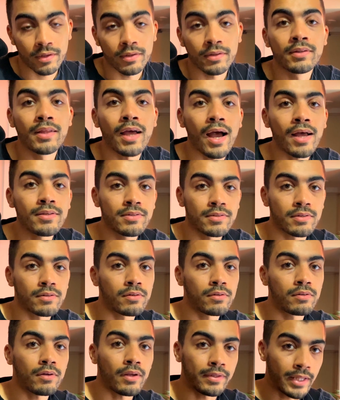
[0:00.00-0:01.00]
The
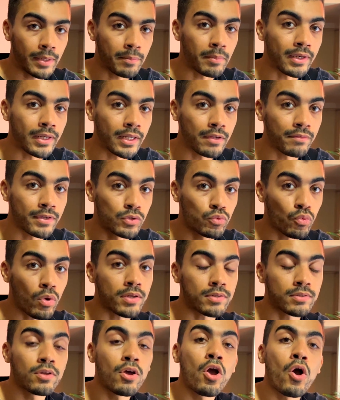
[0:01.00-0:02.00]
answer, and I believe it
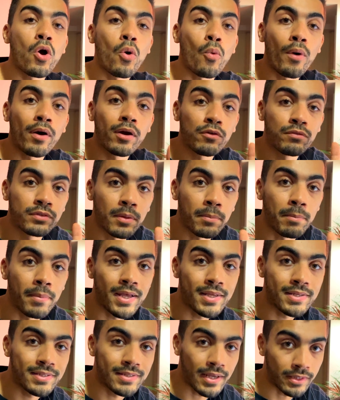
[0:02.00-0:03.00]
was one of the
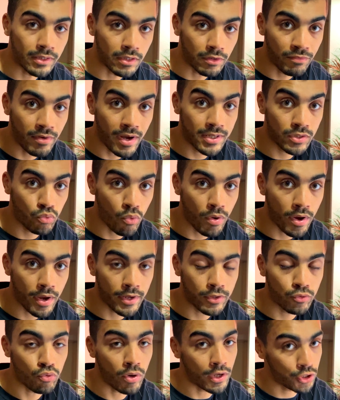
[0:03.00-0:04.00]
best and the fast way
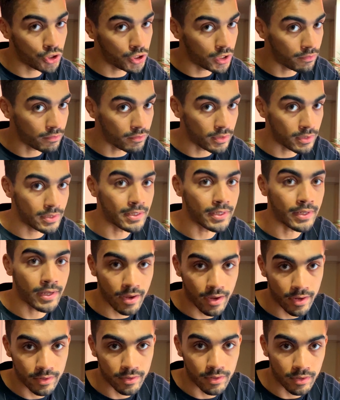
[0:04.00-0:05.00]
to achieve the
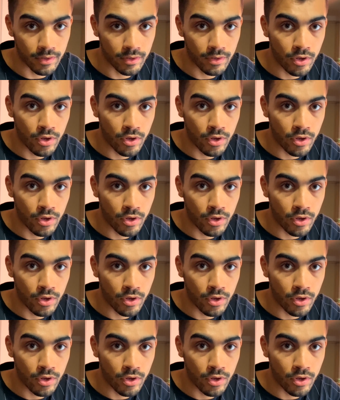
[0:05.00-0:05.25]
CKAD.